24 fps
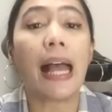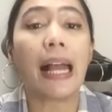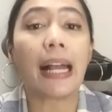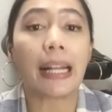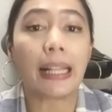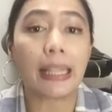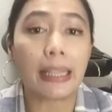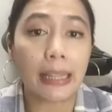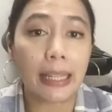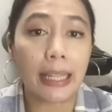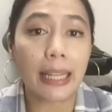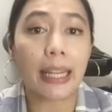
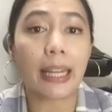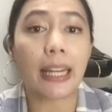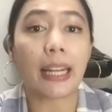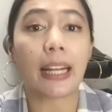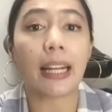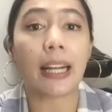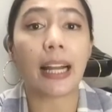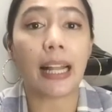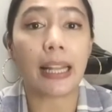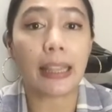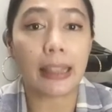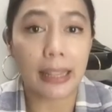
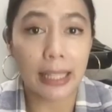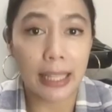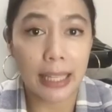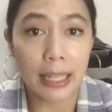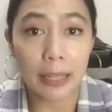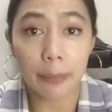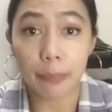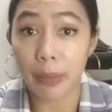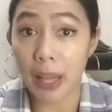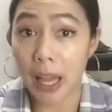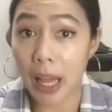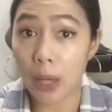clearly
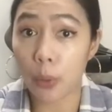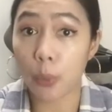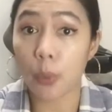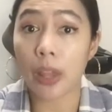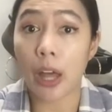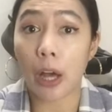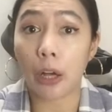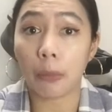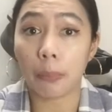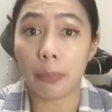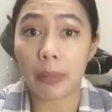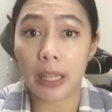and
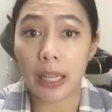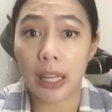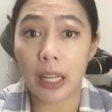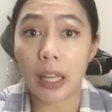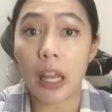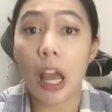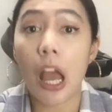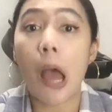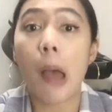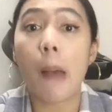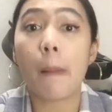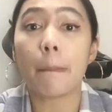without being
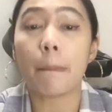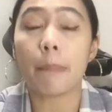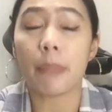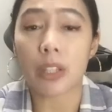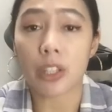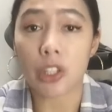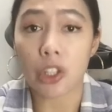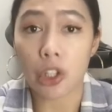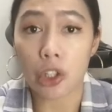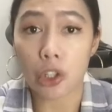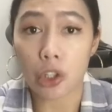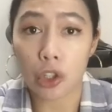
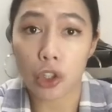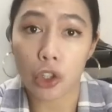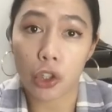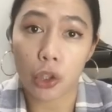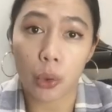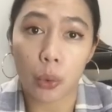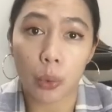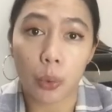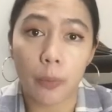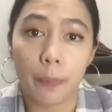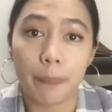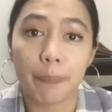
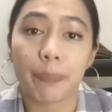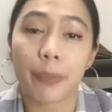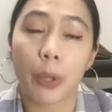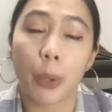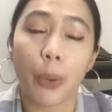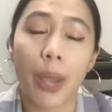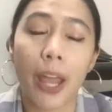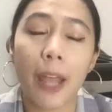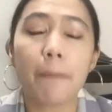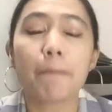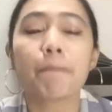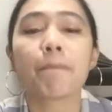misconstrued,
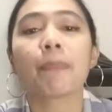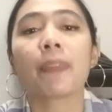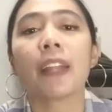okay?